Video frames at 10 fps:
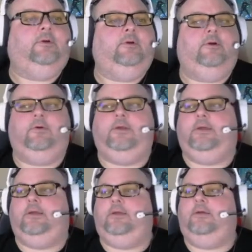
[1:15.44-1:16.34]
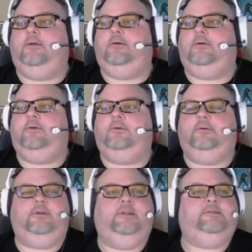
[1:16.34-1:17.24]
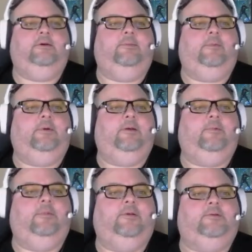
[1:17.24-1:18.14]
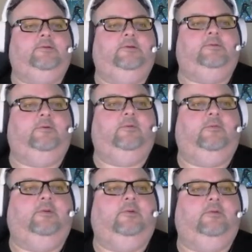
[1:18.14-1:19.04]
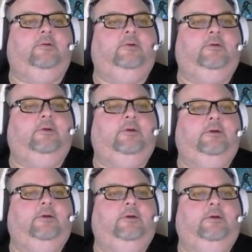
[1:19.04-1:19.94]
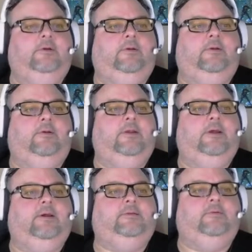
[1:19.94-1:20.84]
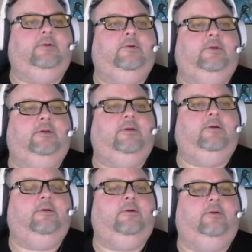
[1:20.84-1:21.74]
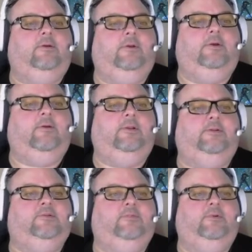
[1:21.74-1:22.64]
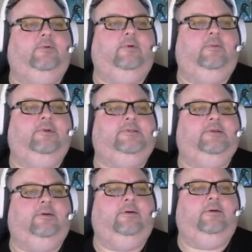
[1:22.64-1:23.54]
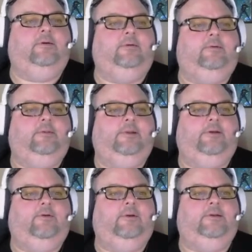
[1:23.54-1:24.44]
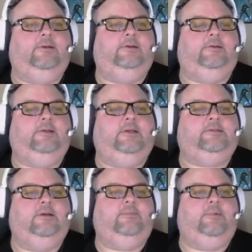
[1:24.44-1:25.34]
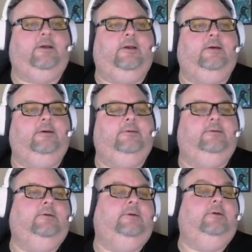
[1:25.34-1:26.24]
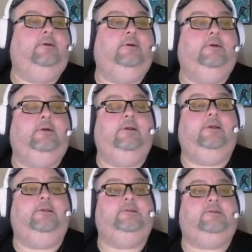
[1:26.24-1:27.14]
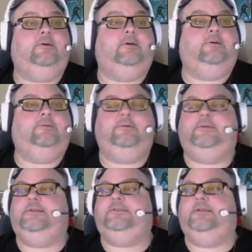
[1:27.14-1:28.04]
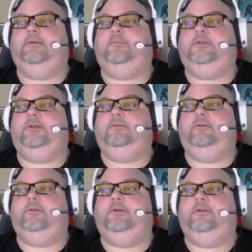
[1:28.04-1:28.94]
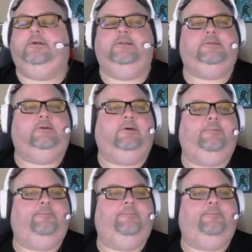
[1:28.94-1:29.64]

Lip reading: OK here. And it's all popping up on my other screen, so I'm going to move it over. I'm going to go to next. You want to go here. You want to go ahead and just put it where it wants to go. Let it create a desktop icon. Install. It doesn't take particularly long to install.